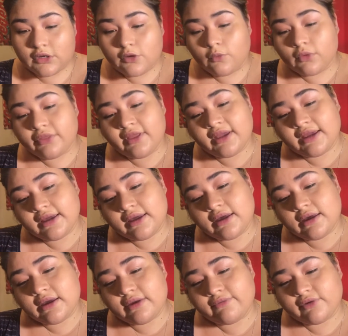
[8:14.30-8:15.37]
One thing
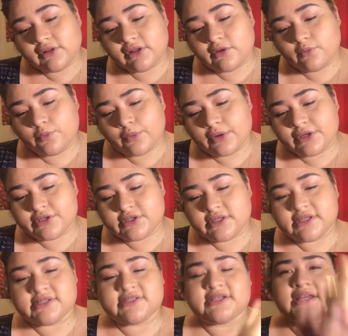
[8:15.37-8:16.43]
I really wish
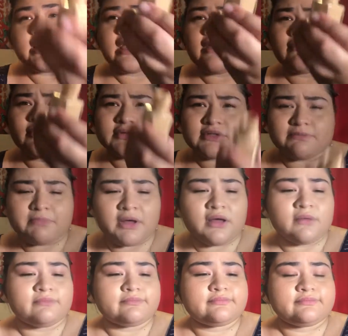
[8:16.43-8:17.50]
this did have was a
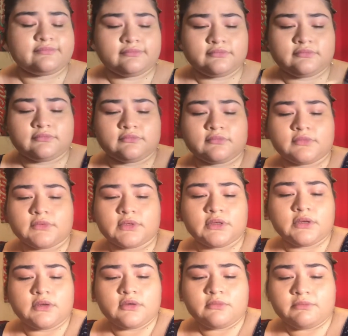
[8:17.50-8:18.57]
pump.
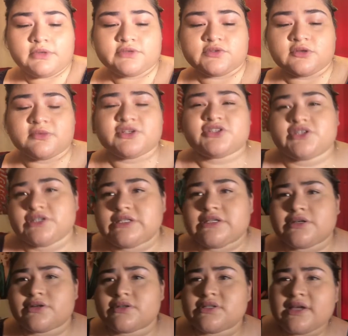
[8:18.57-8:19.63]
It'd be so much
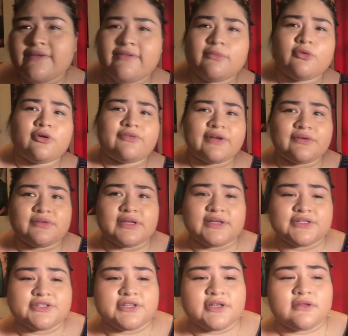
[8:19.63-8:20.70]
easier, save you more
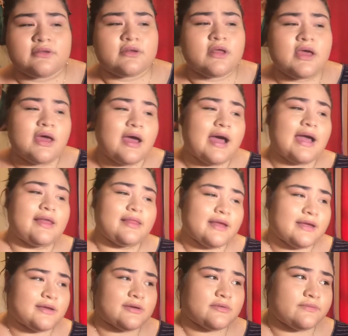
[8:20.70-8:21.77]
foundation. I
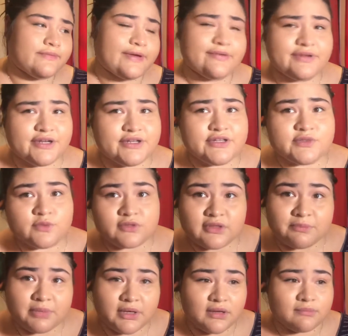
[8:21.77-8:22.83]
like foundations with the
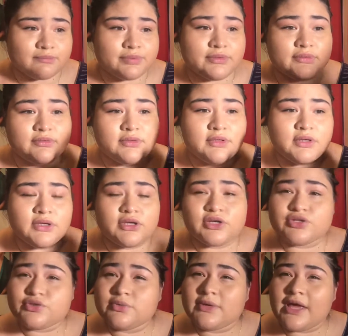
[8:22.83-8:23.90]
pump
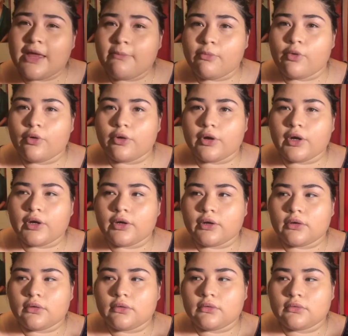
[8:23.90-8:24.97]
because you get
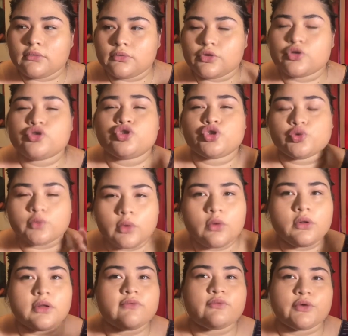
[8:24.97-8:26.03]
more
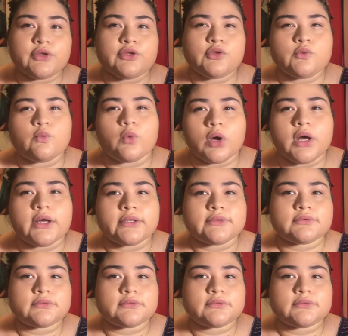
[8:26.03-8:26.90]
control of what you want.